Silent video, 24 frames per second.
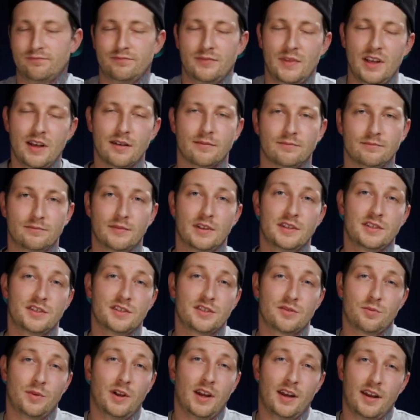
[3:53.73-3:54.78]
yeah, it's
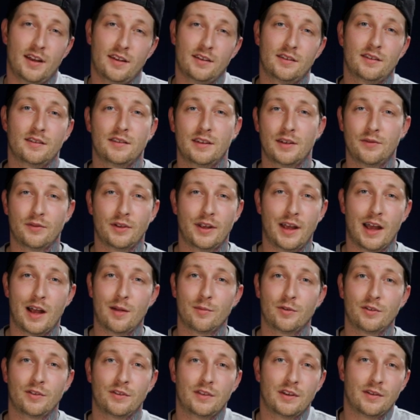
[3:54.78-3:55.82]
just the way it is. Different
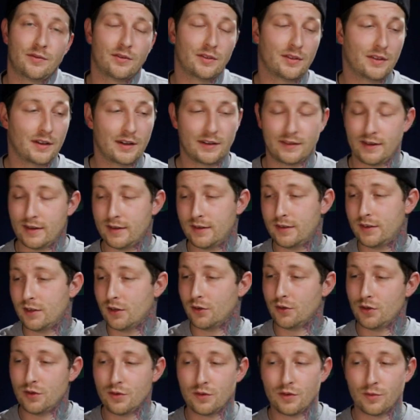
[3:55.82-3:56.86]
cameras, different things. I
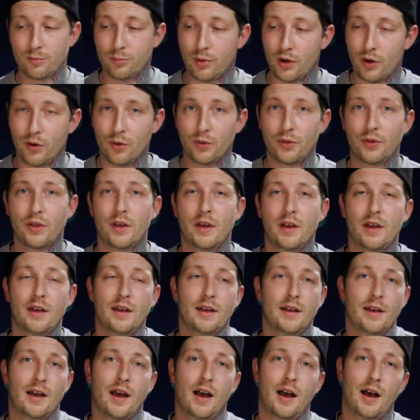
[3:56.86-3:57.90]
still use both.
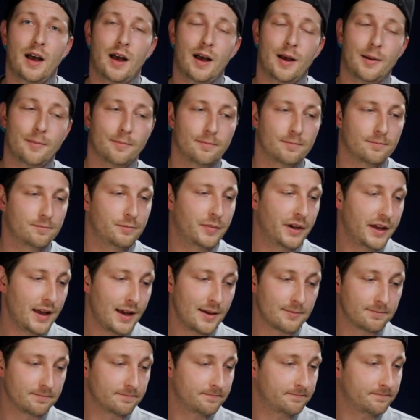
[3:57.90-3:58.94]
But
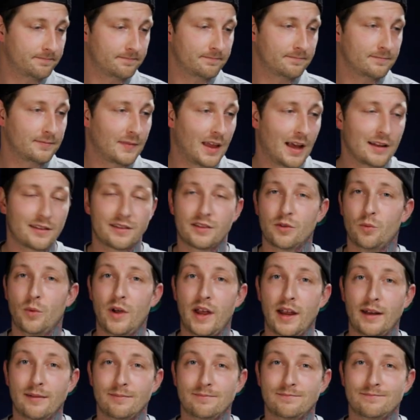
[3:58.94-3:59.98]
yeah, that's the
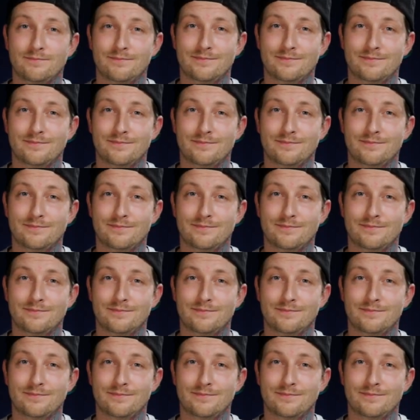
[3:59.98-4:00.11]
weight.